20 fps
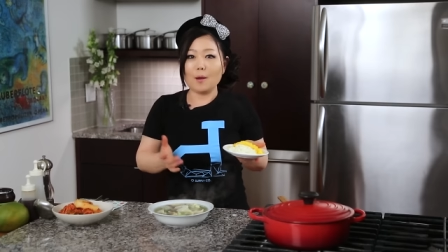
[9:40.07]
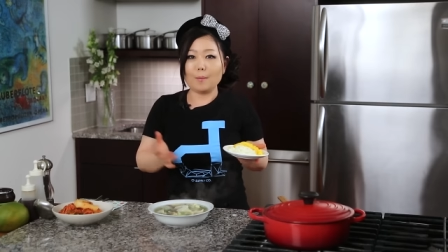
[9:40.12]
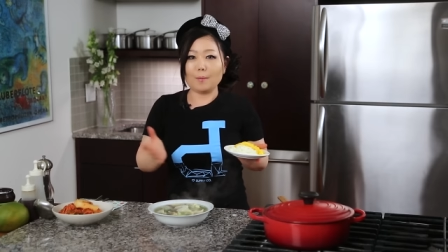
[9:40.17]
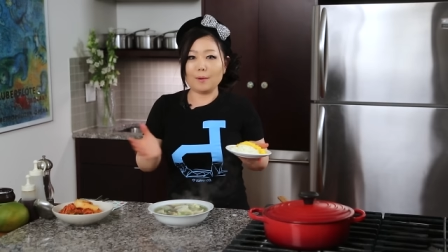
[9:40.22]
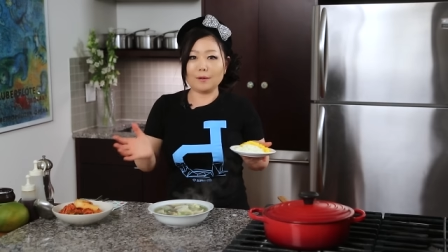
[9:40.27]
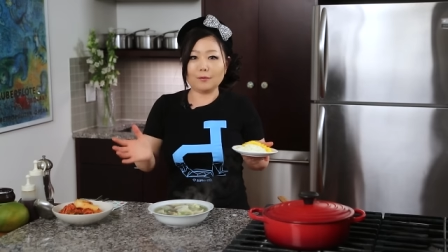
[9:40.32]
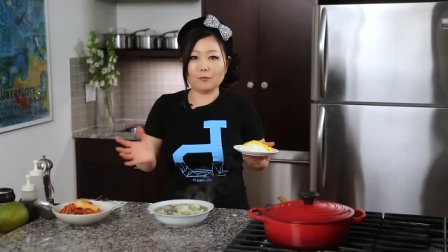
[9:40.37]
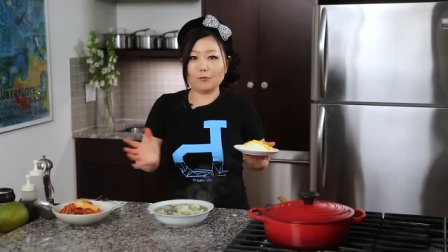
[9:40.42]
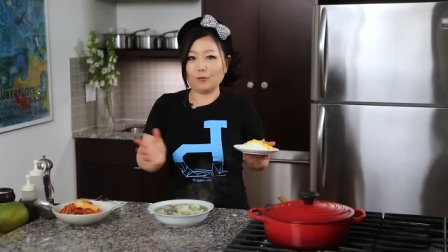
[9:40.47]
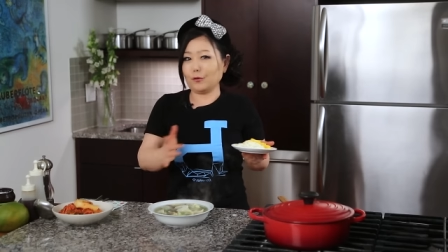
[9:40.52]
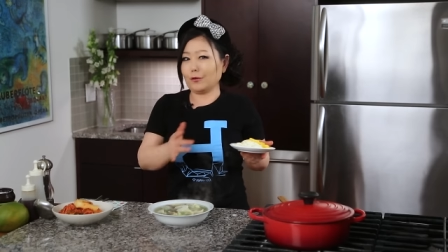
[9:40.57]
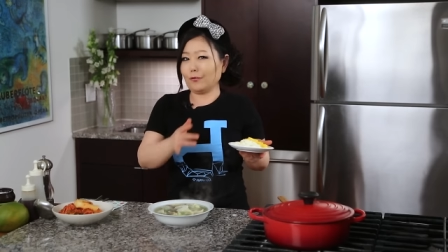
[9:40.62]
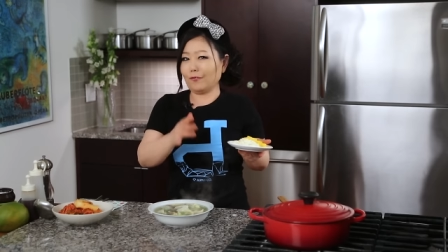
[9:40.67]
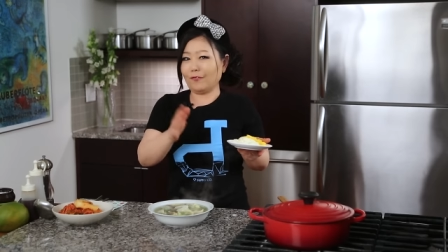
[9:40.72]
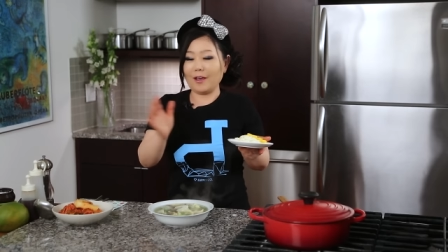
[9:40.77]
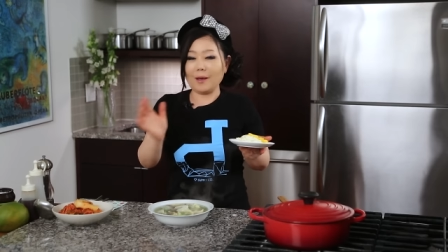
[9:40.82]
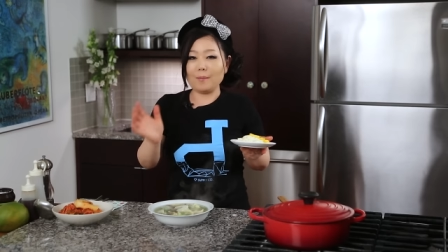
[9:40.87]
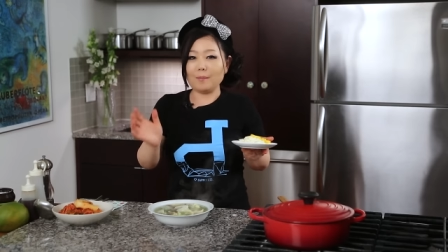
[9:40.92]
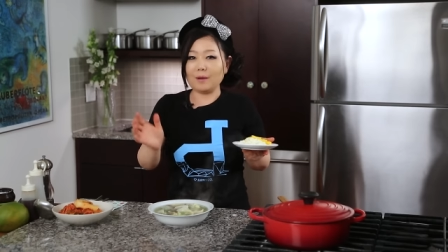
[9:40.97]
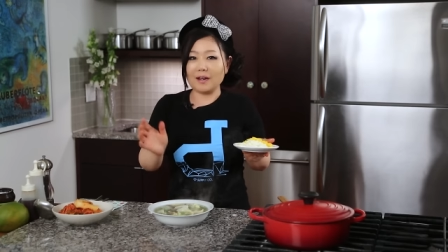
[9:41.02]
But with
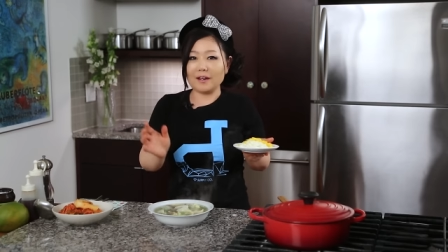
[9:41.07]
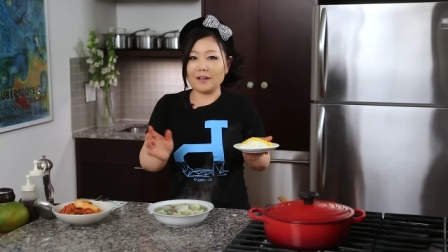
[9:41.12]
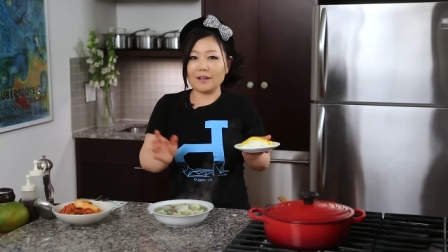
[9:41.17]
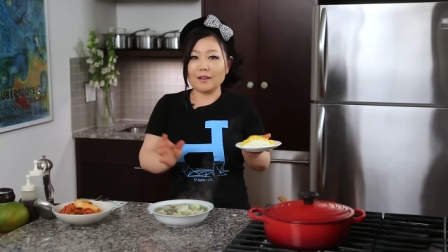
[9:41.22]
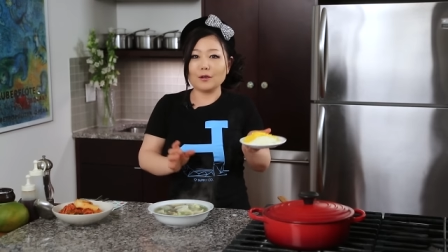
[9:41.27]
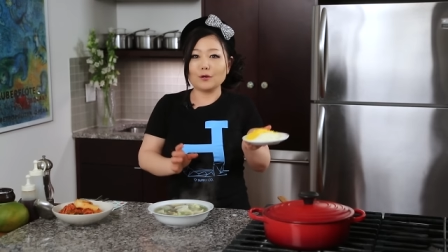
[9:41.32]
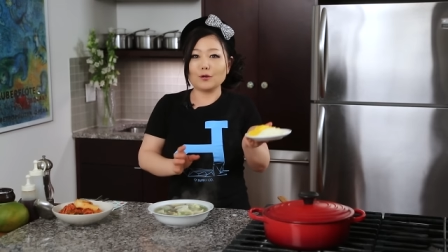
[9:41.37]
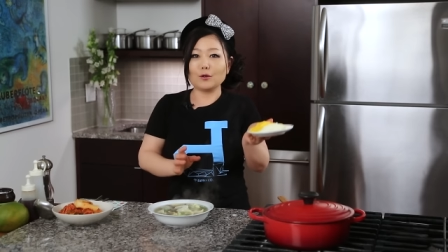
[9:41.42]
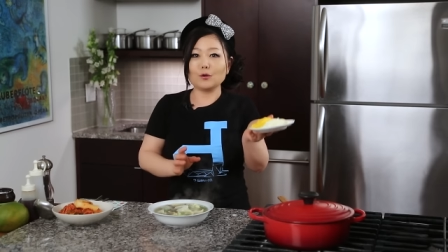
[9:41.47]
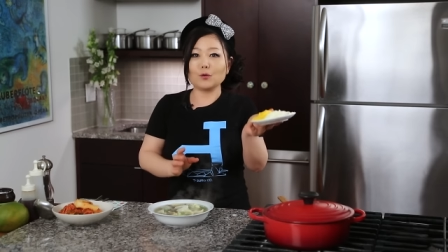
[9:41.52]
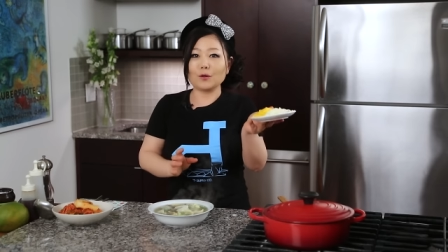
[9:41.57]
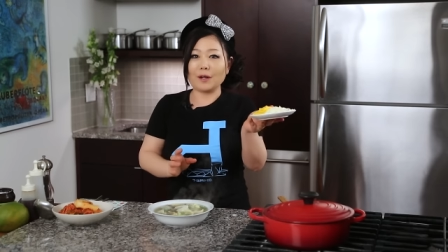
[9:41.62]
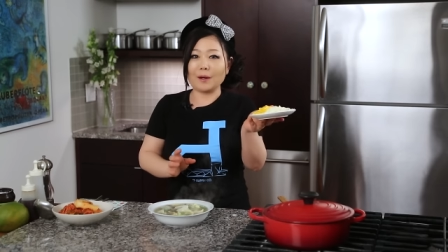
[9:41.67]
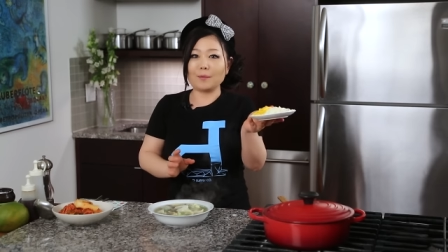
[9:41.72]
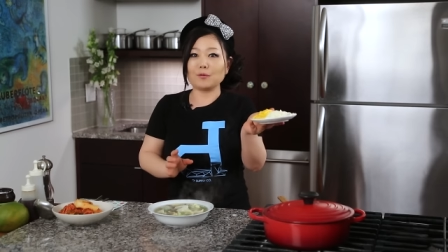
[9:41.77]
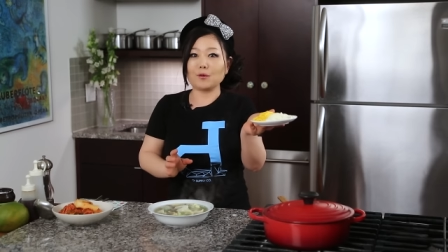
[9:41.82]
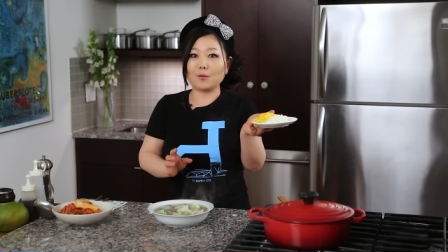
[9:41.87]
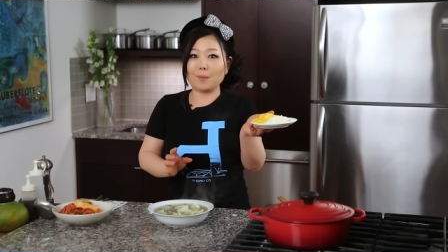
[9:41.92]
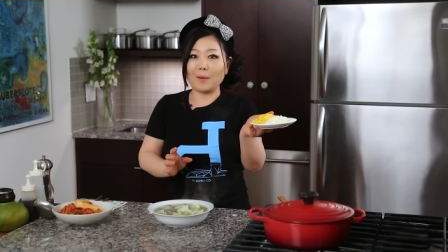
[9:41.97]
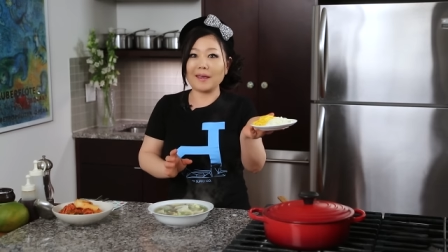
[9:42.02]
family, you don't
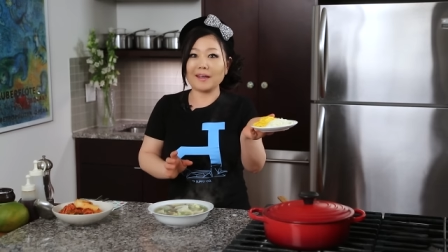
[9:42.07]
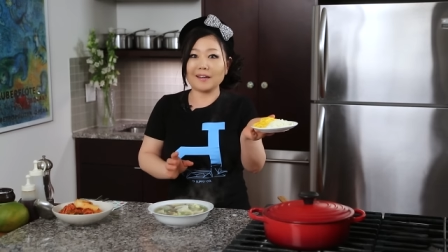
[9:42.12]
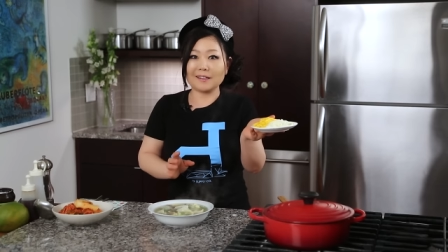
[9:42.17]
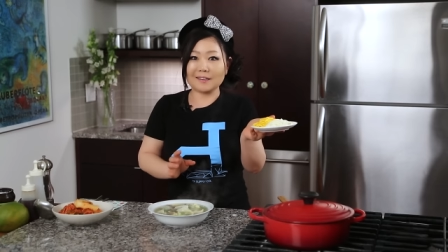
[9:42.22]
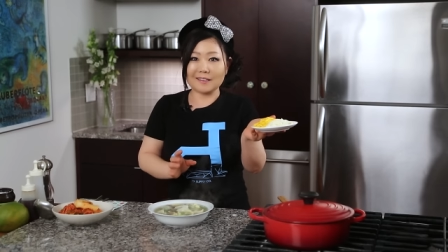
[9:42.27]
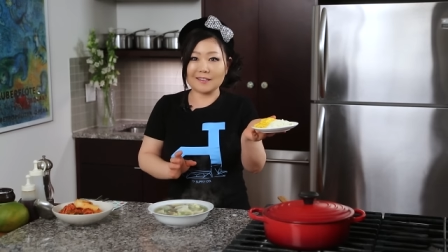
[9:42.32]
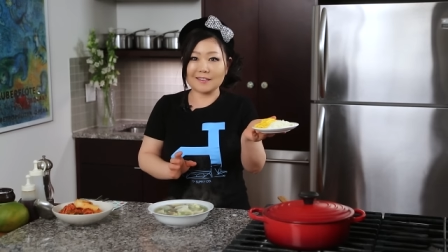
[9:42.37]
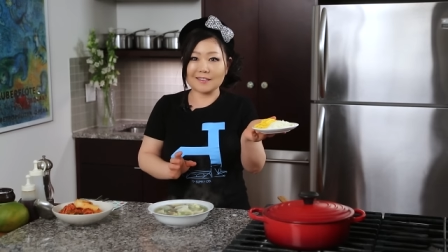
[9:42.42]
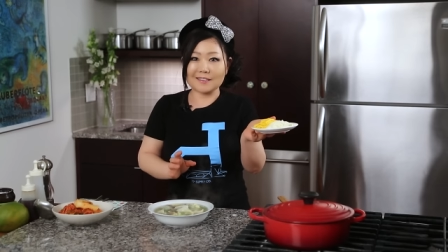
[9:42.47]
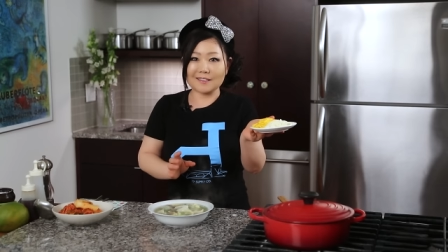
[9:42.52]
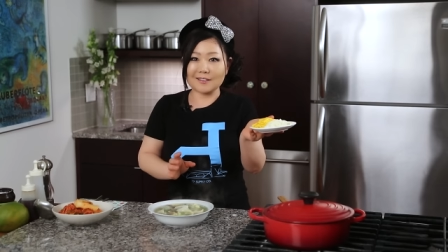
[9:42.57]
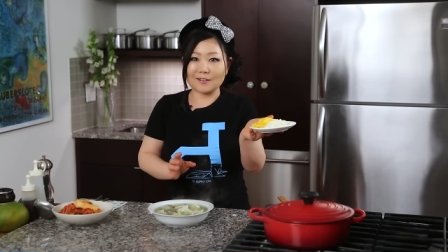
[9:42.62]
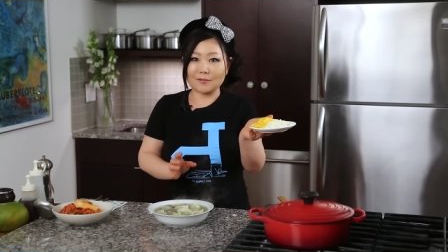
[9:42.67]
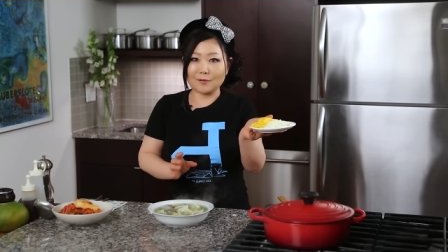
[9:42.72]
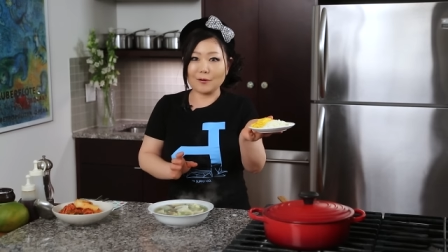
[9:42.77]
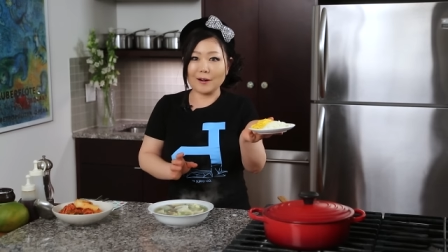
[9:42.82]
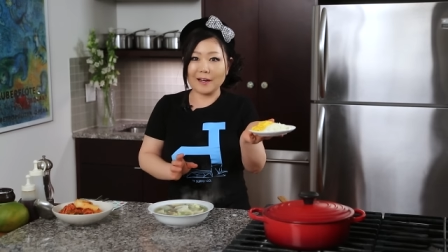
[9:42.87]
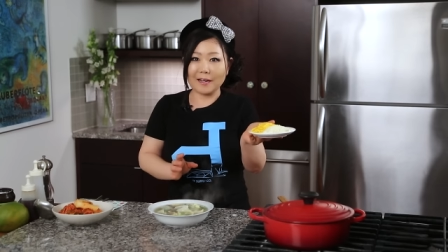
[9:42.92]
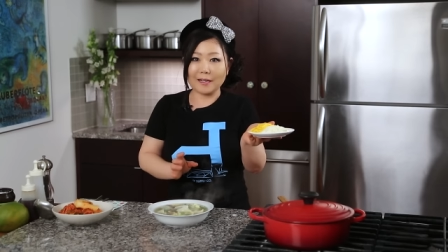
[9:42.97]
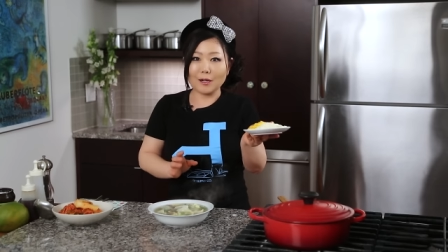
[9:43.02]
have to make this,
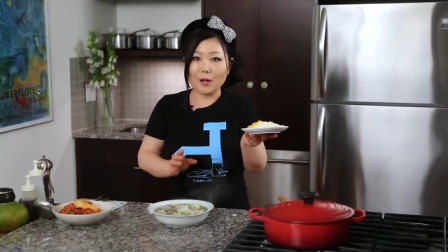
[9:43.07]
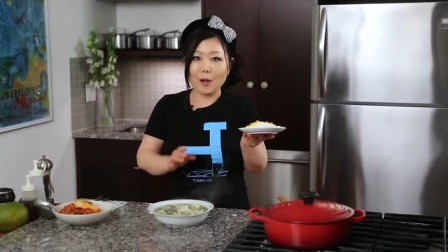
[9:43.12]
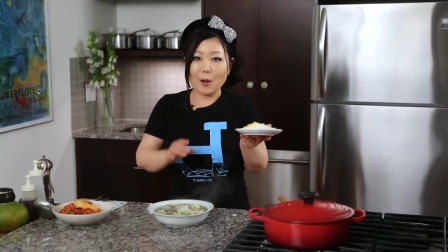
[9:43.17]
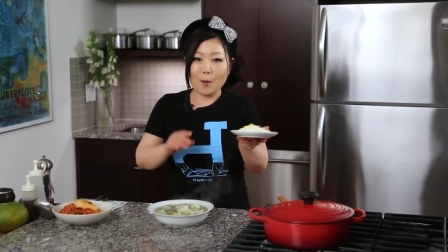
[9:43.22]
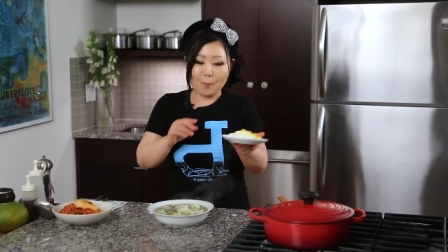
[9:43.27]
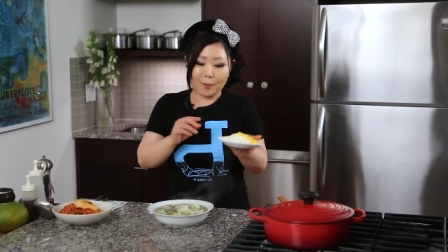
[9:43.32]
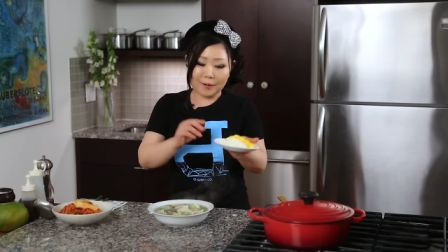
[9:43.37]
right?